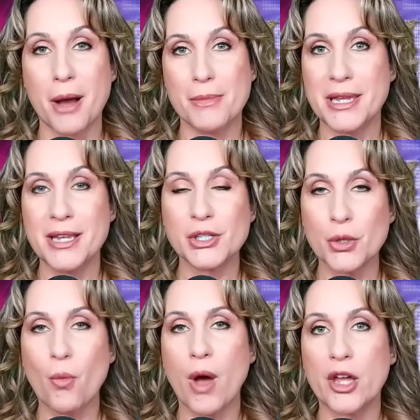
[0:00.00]
He's
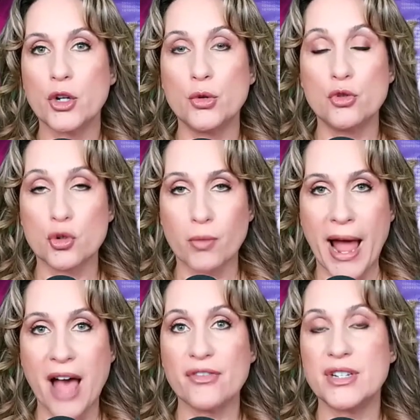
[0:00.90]
the one who
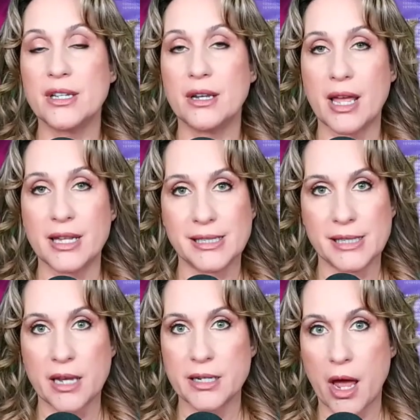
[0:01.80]
drafted and
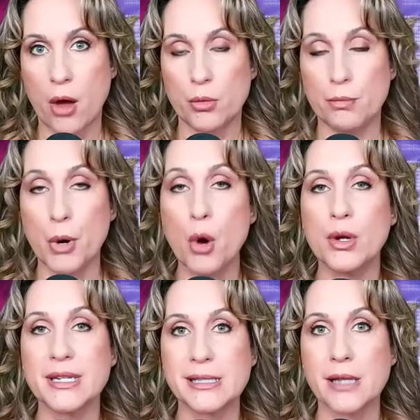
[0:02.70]
sent out
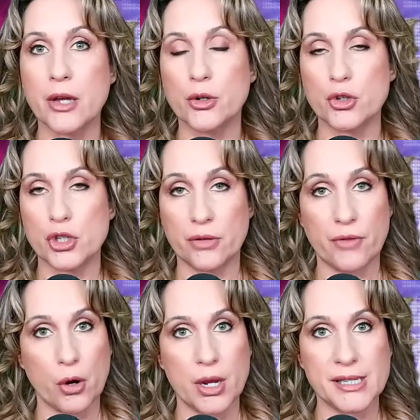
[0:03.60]
bogus letters to
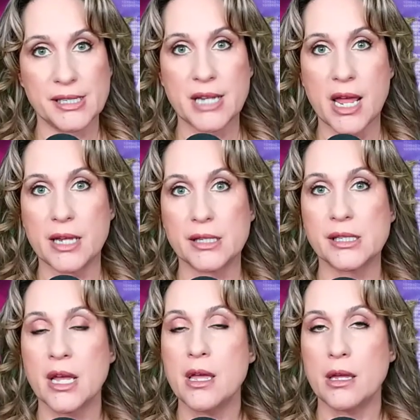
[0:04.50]
various
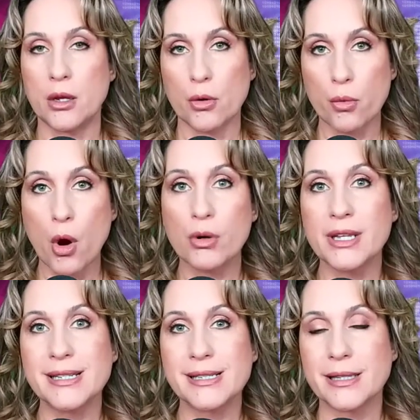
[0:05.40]
states. He
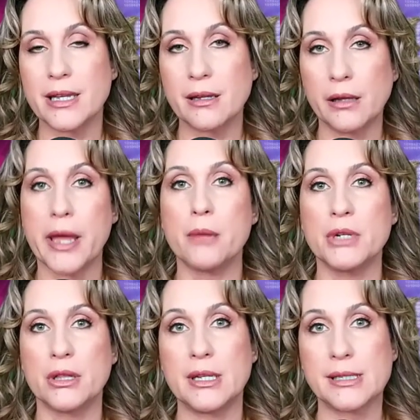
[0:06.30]
erroneously
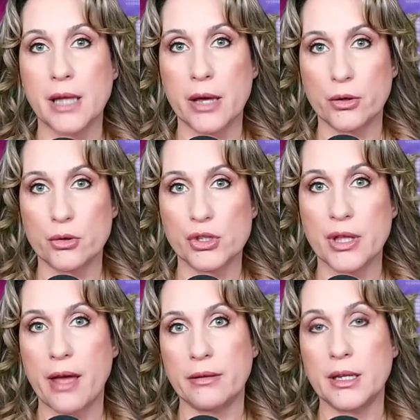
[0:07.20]
claimed in these letters
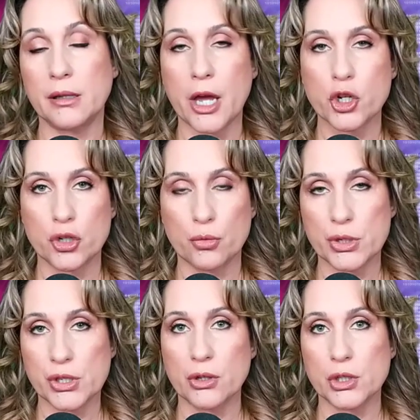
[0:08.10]
that the election
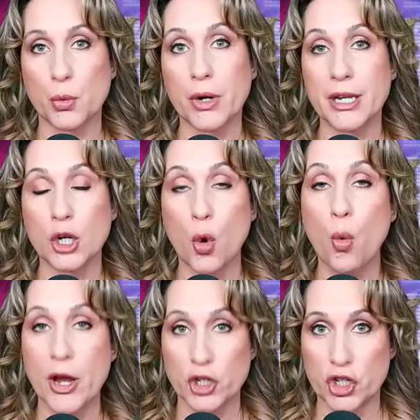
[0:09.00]
results were in
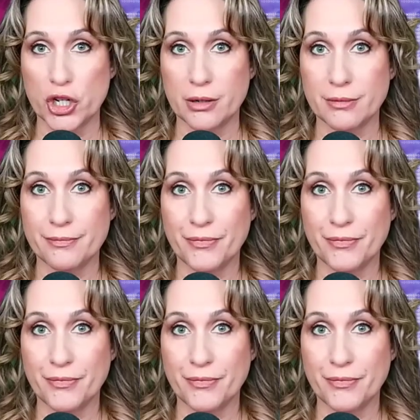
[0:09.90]
question.